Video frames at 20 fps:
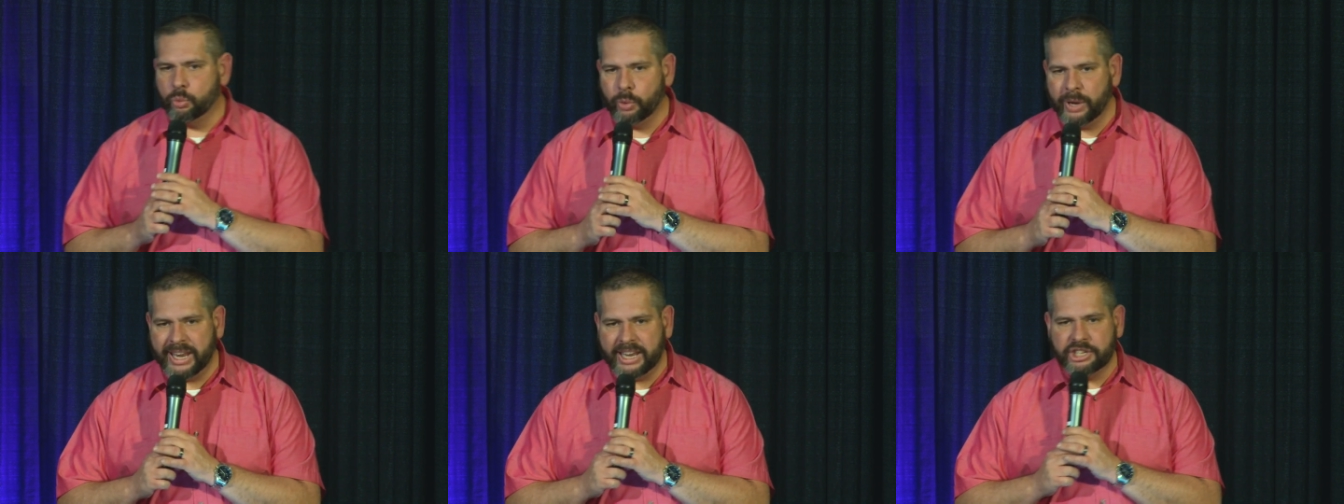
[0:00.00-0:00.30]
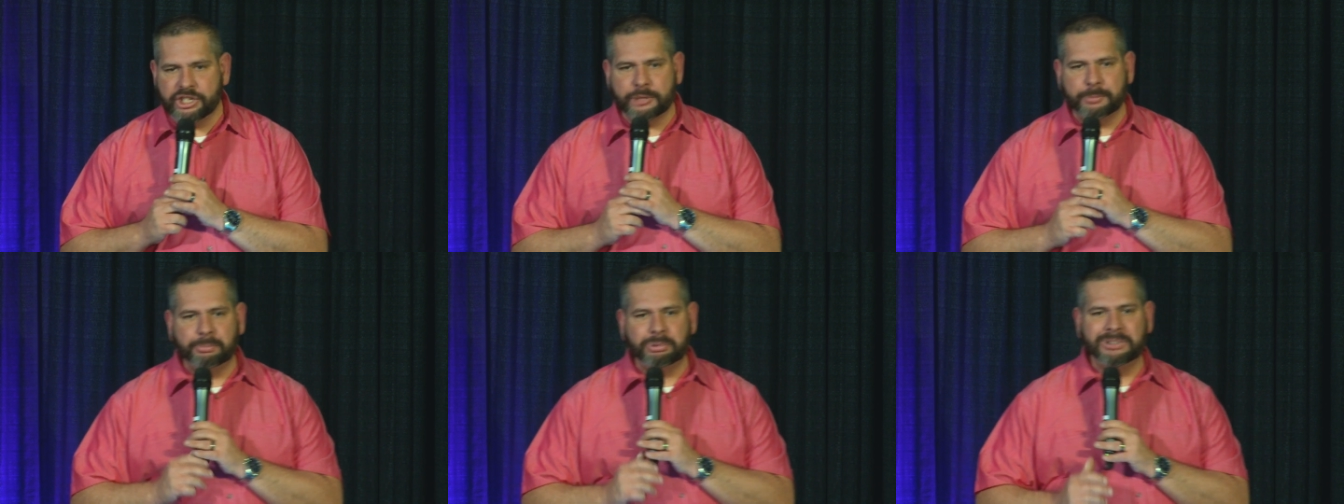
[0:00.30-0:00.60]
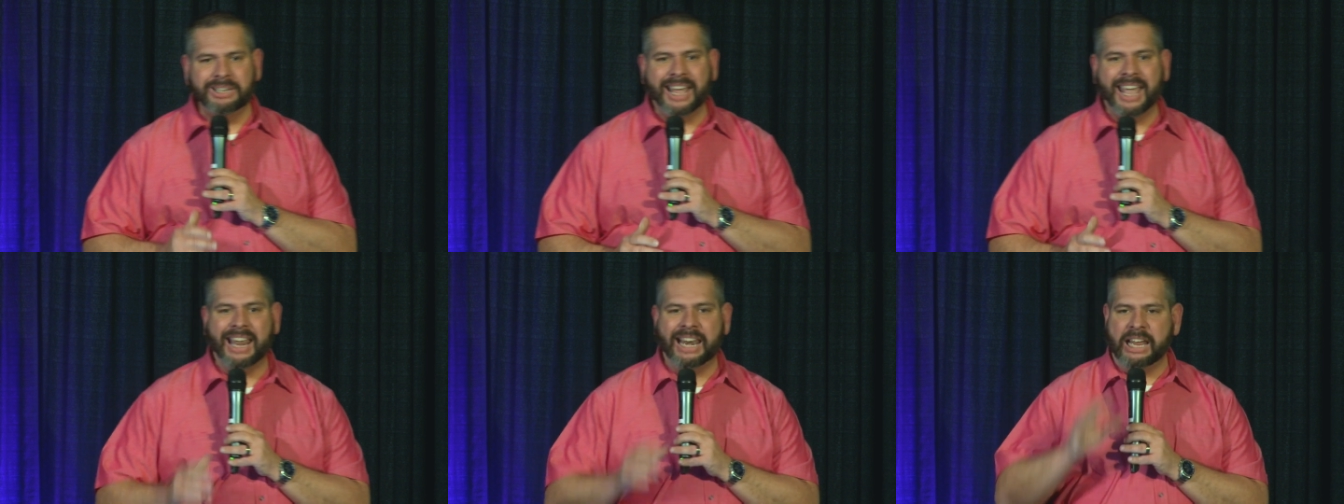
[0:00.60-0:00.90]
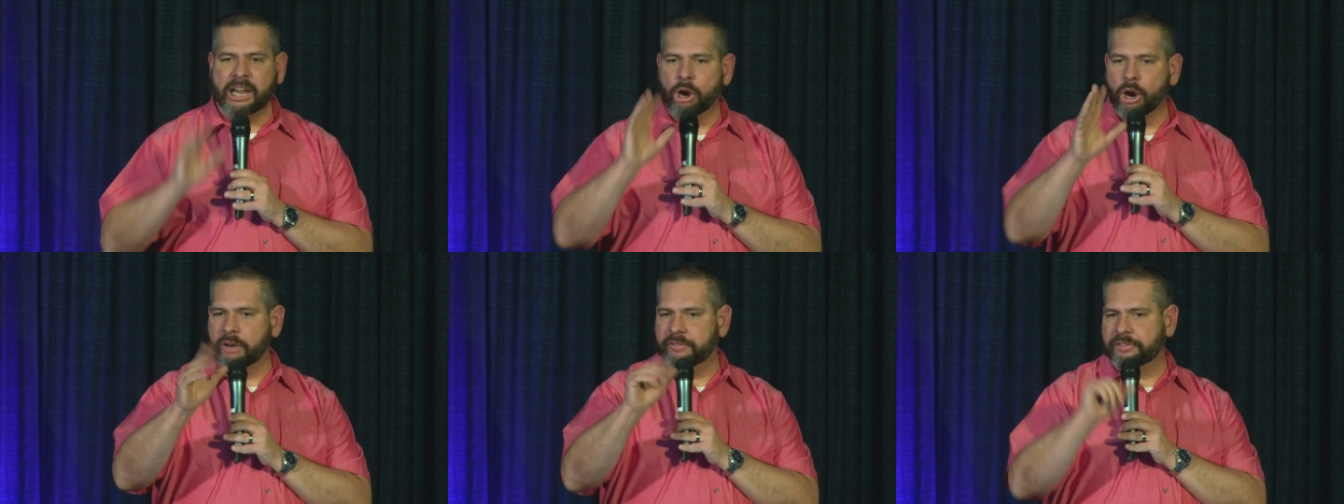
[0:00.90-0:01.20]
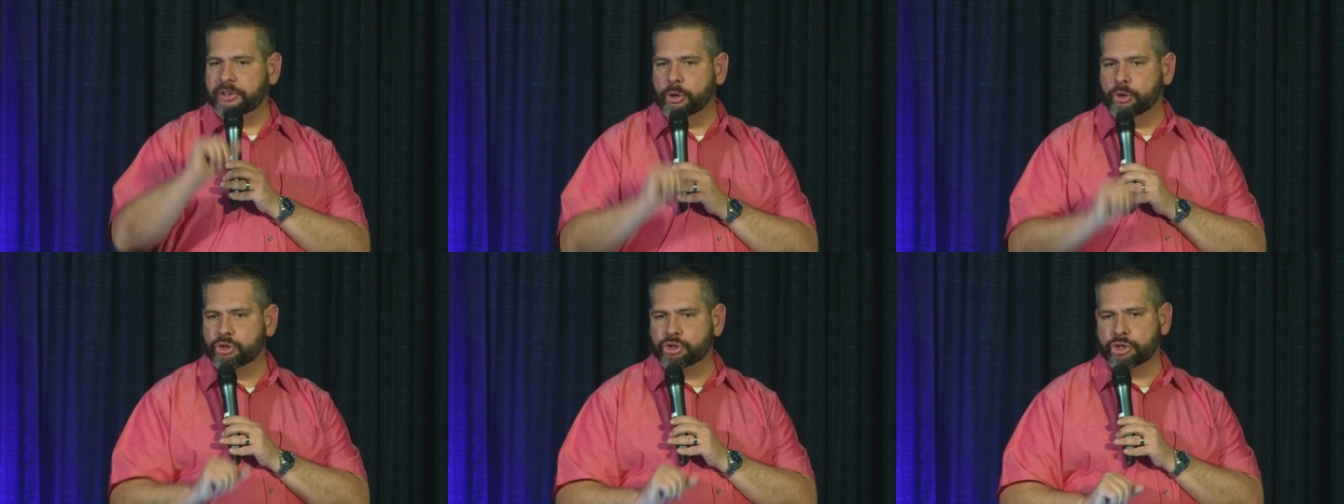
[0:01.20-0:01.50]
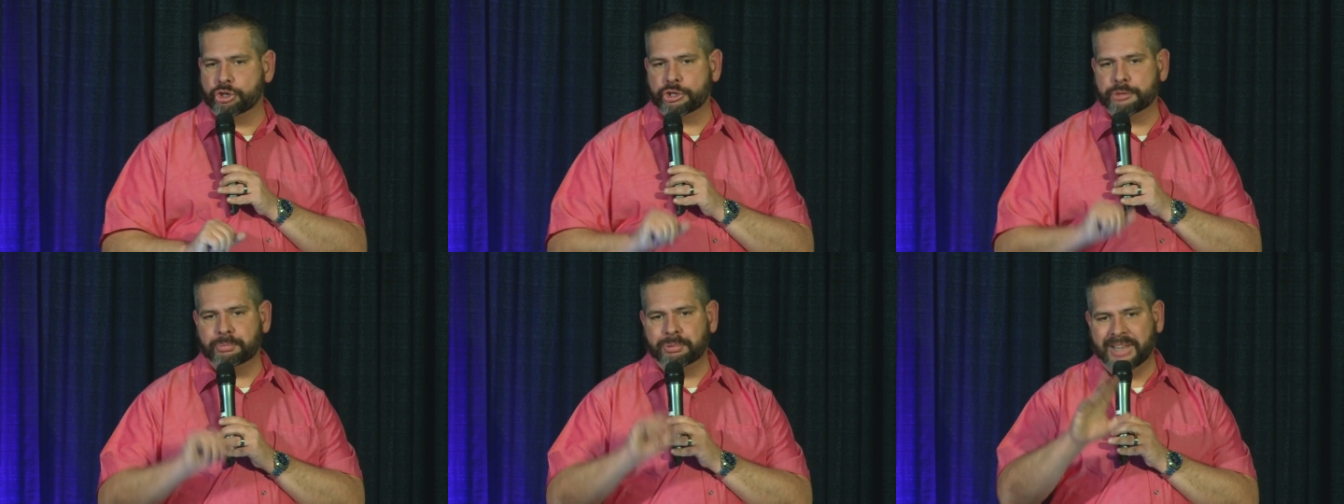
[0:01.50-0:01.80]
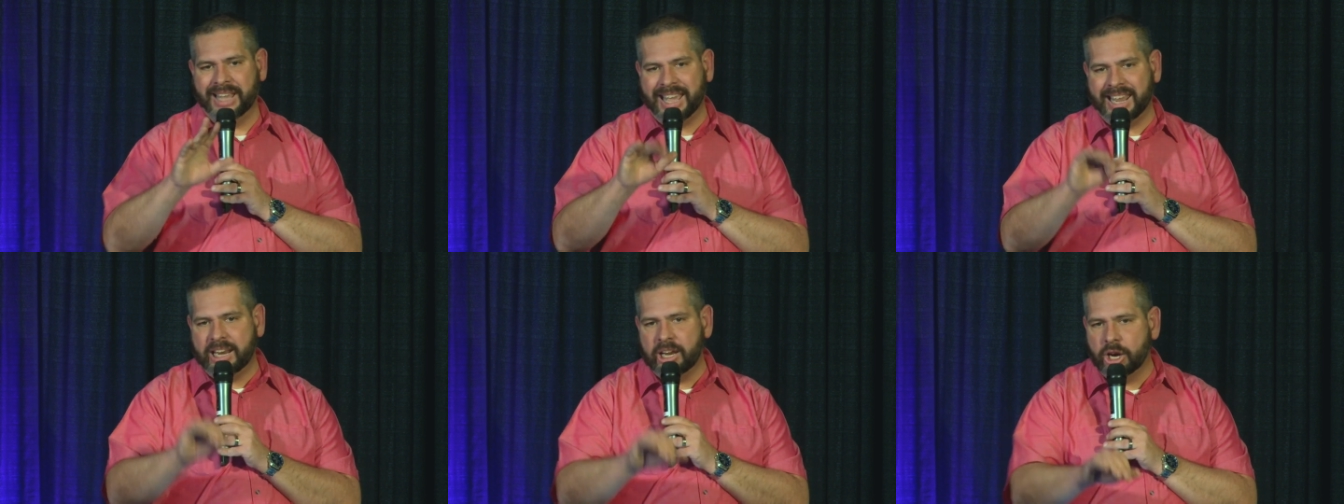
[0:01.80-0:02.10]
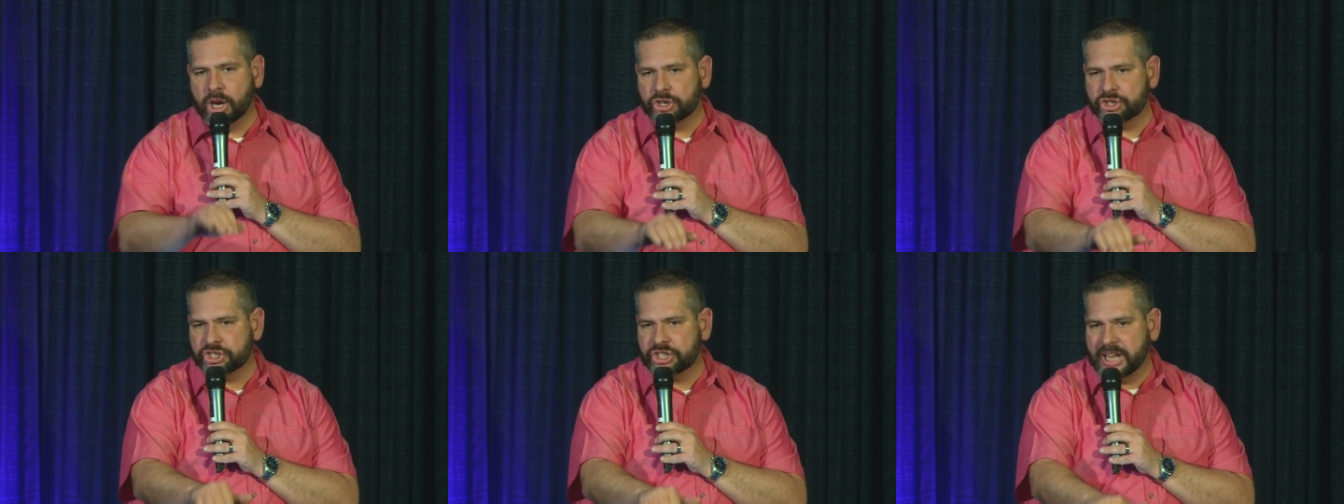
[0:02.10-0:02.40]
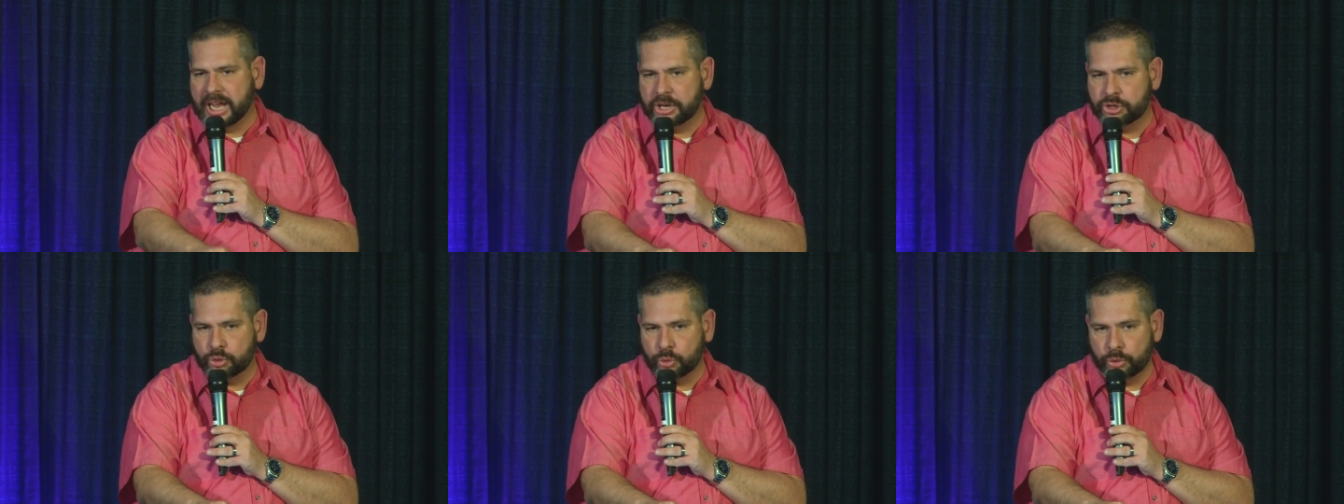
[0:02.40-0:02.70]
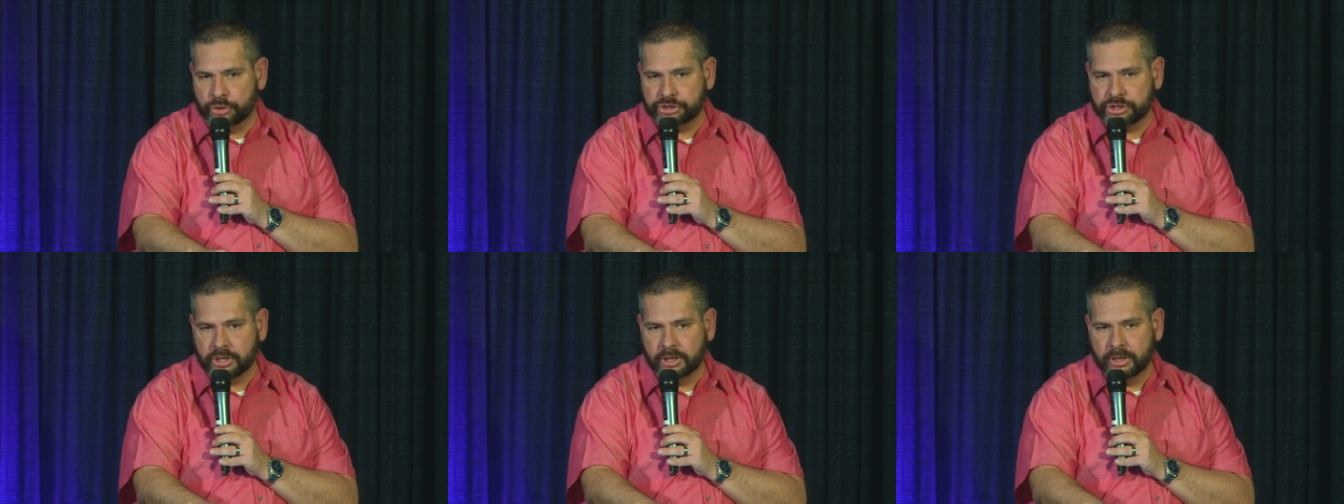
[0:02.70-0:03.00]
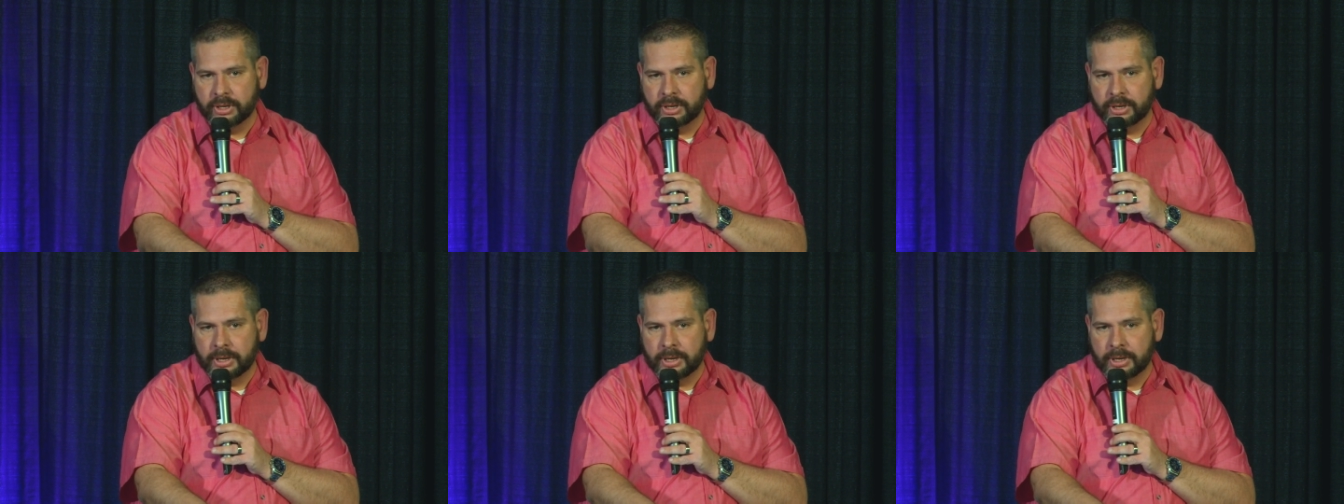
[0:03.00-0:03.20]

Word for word: weeks, planning our futures, planning our schedules,